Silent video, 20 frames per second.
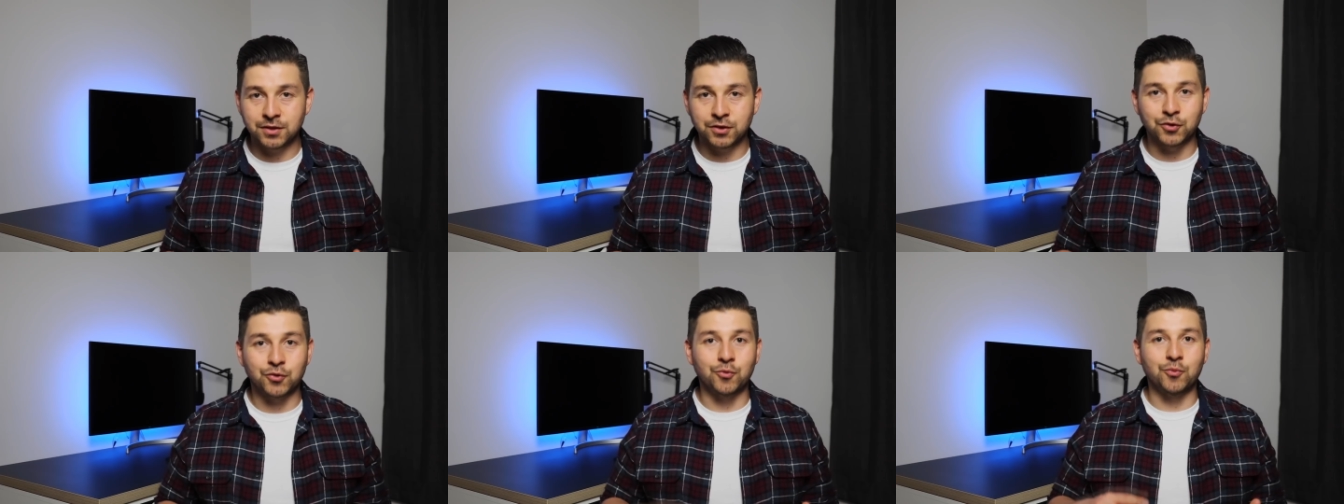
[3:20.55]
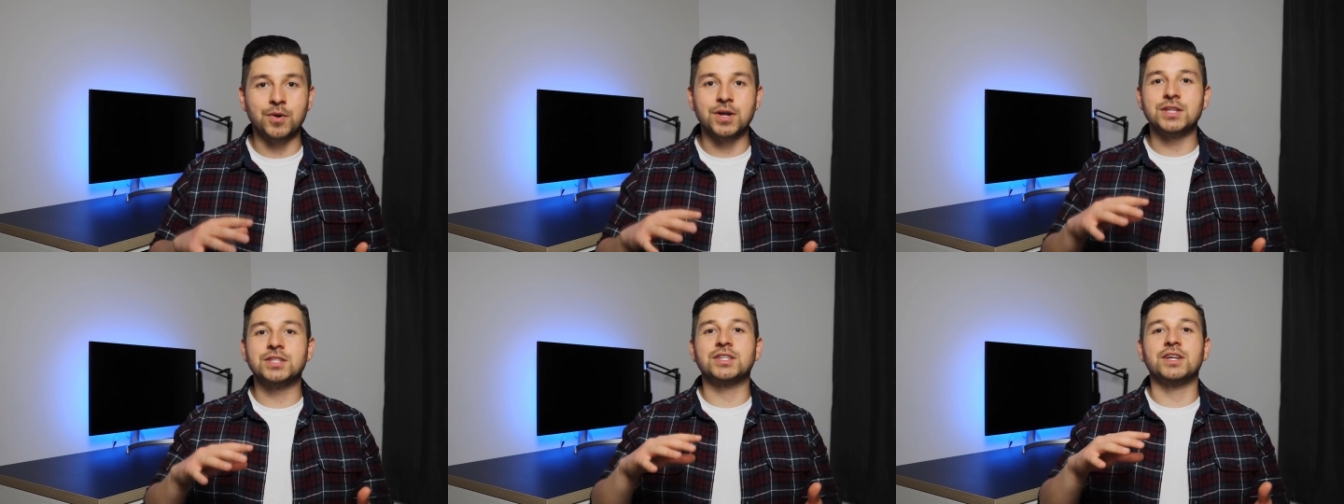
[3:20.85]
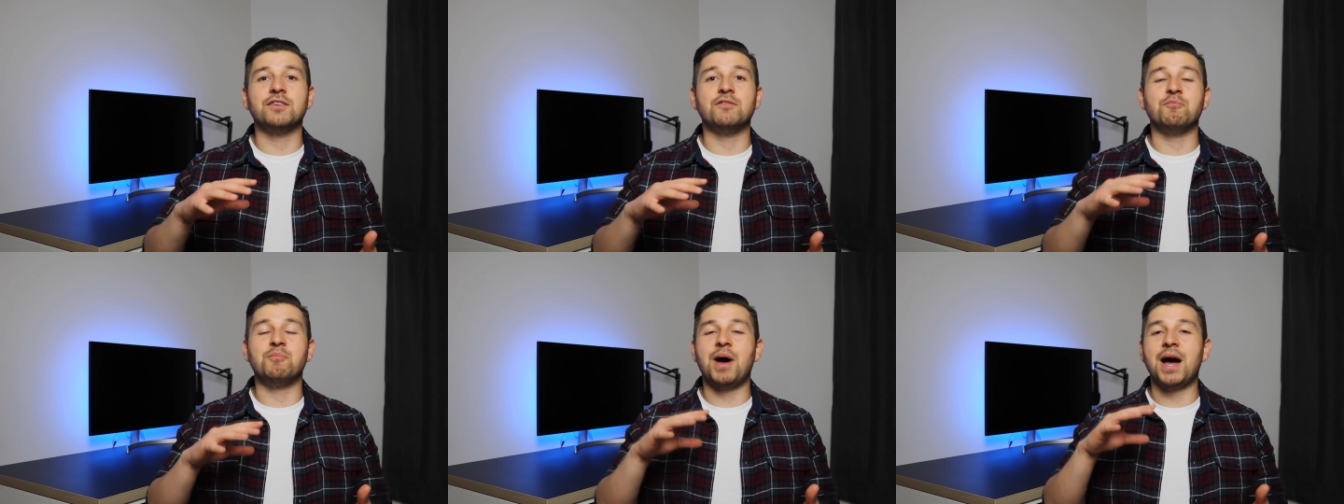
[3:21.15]
The risk
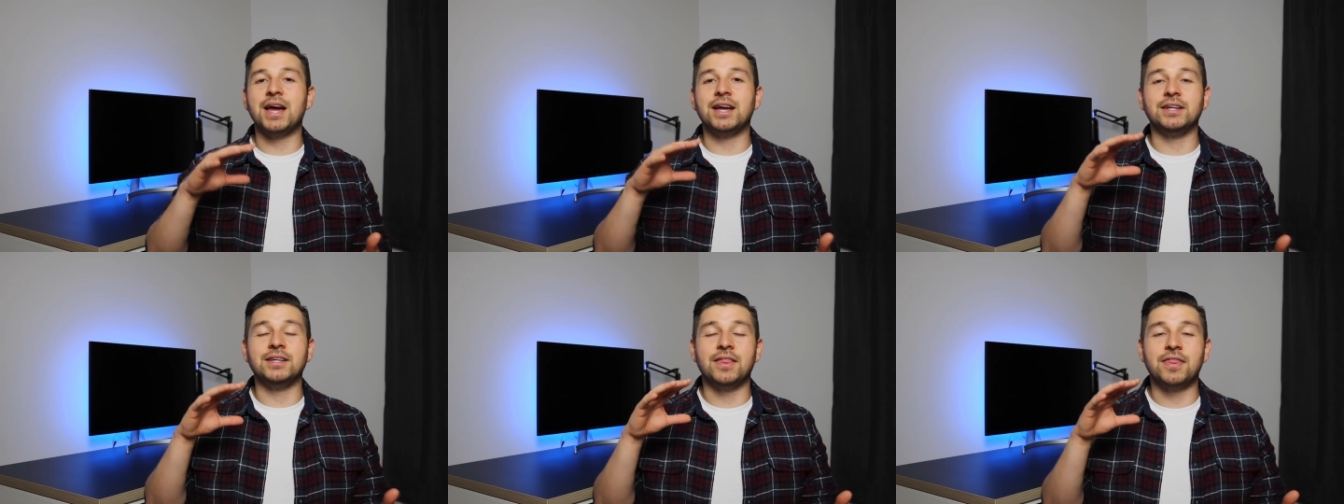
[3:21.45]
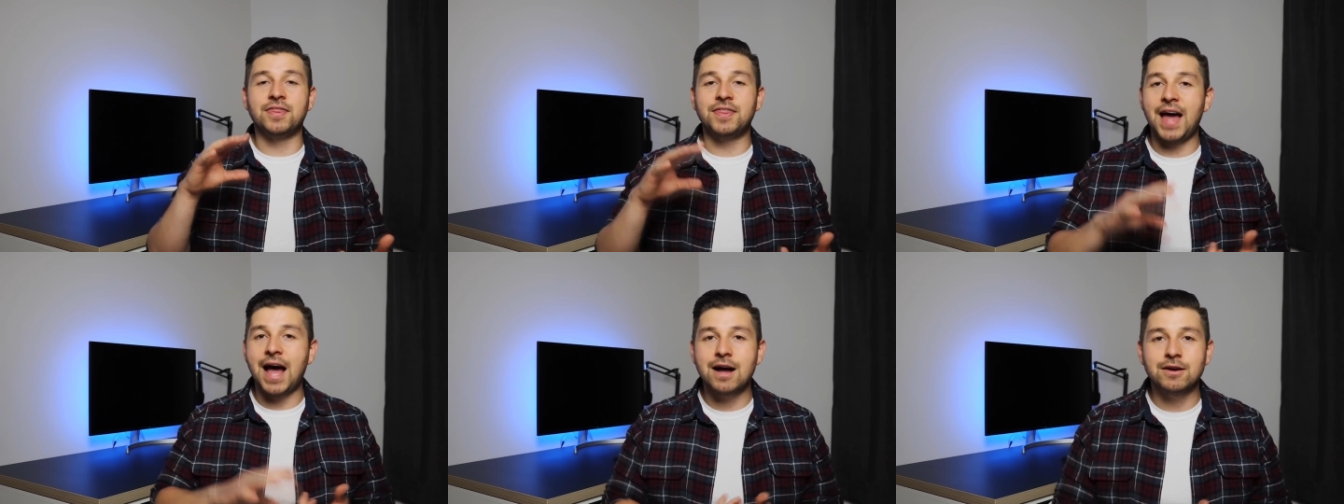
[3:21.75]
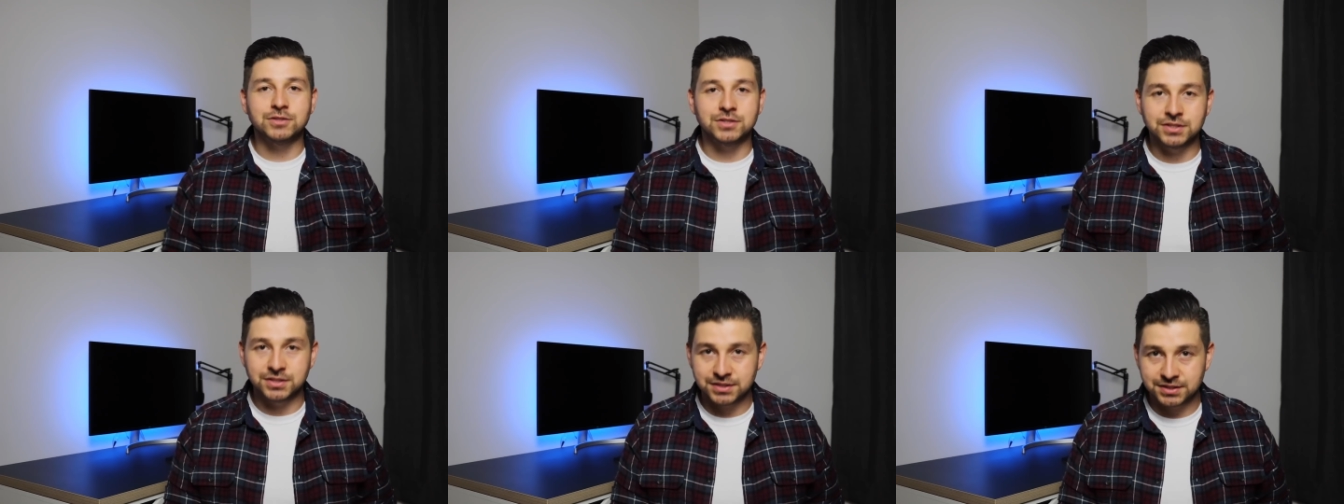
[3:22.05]
of buying
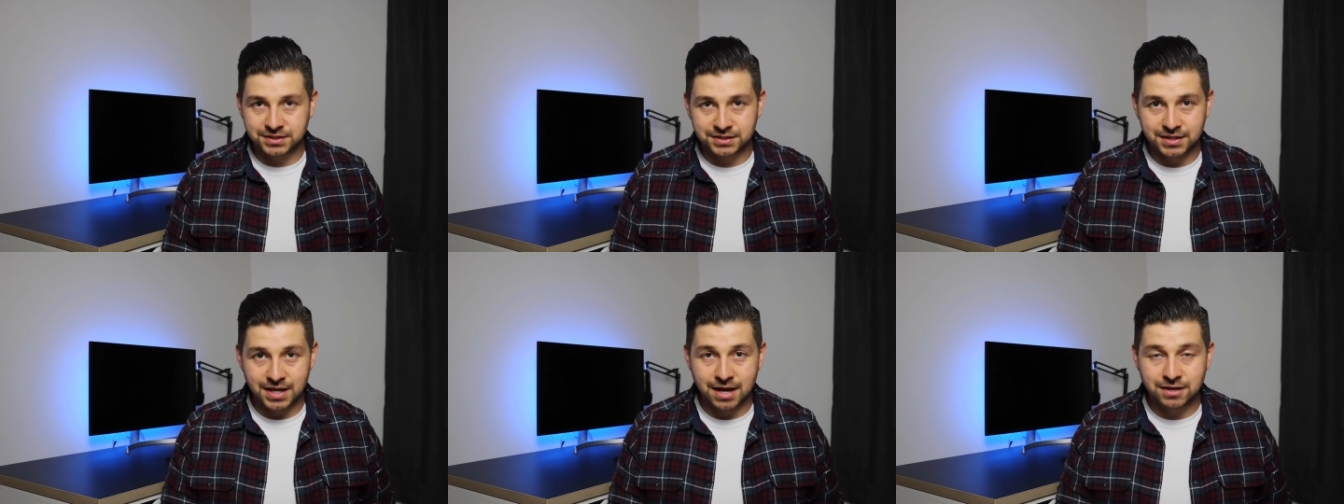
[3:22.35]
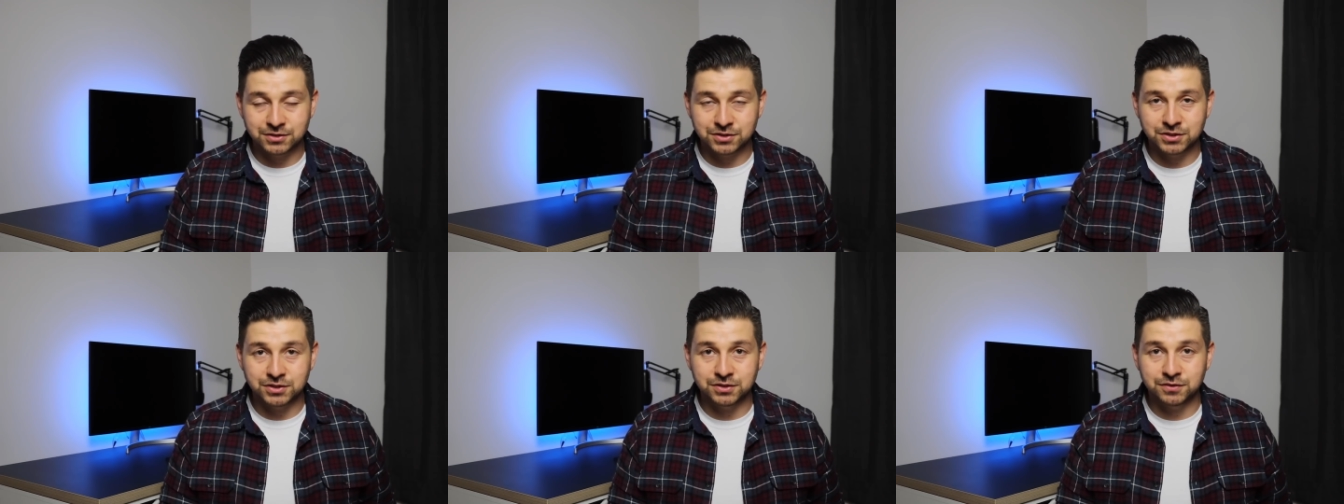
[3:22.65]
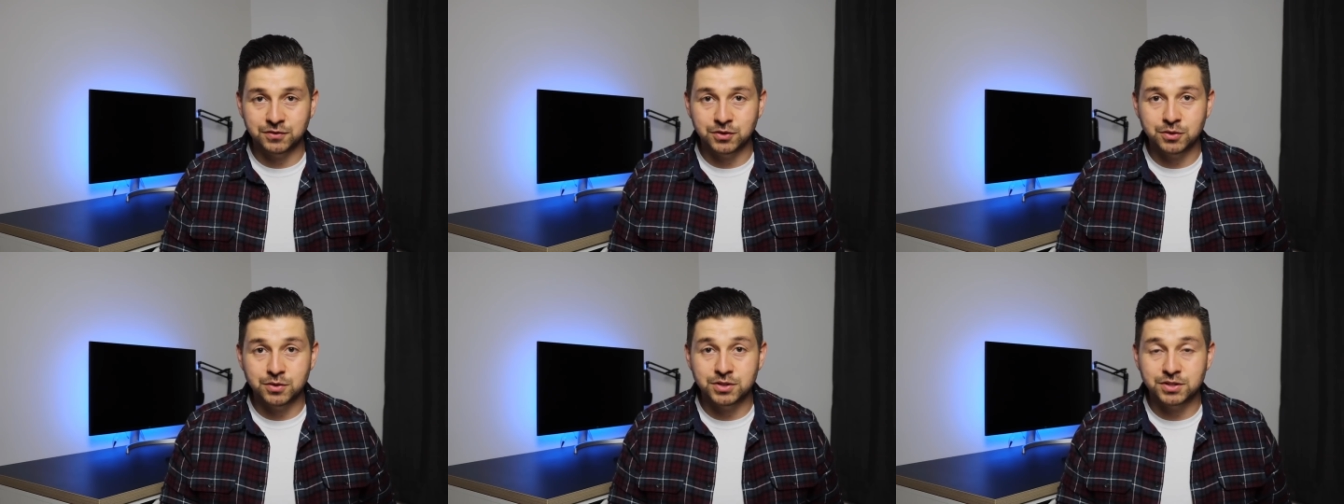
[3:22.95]
thousands and thousands
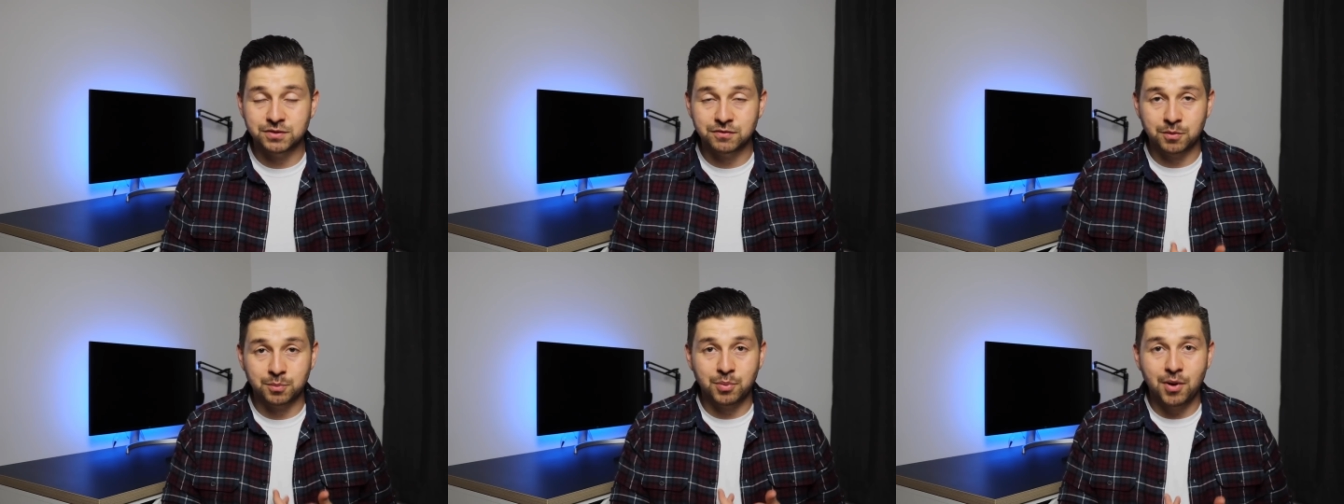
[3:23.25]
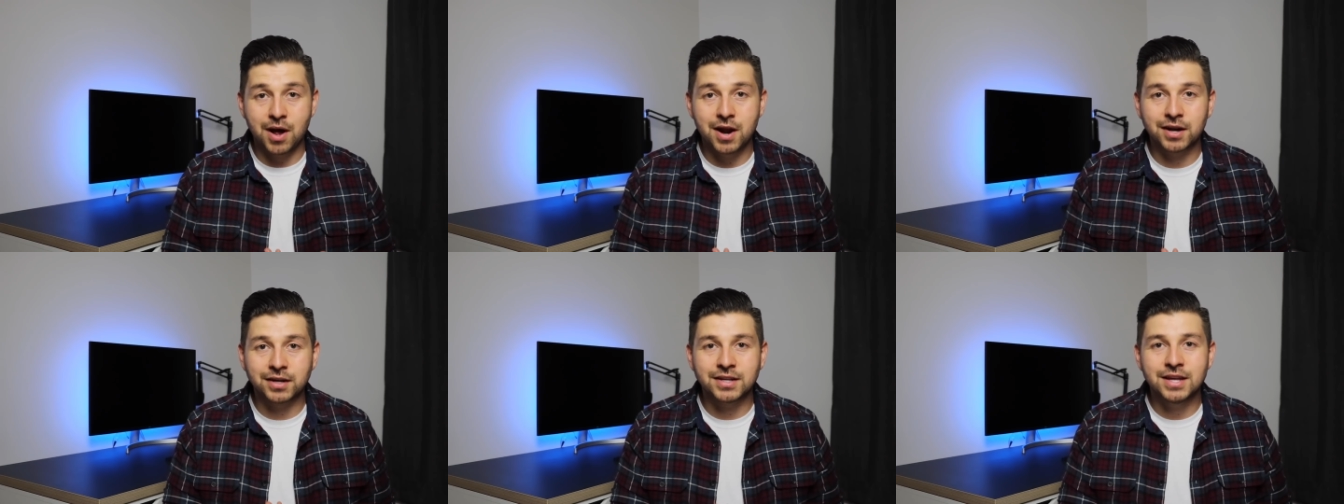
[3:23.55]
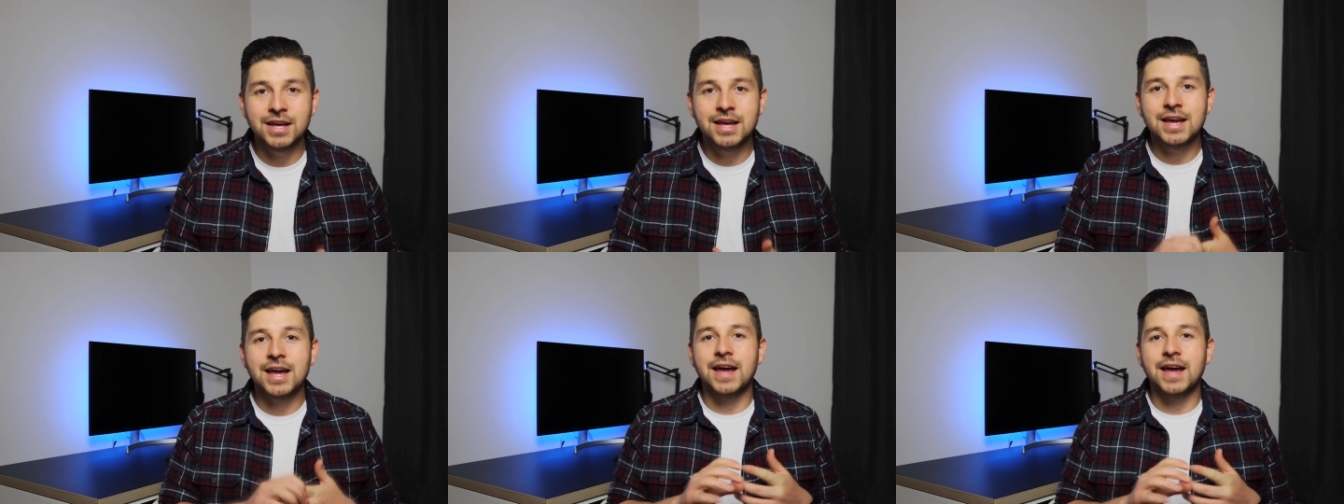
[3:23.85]
of units of a product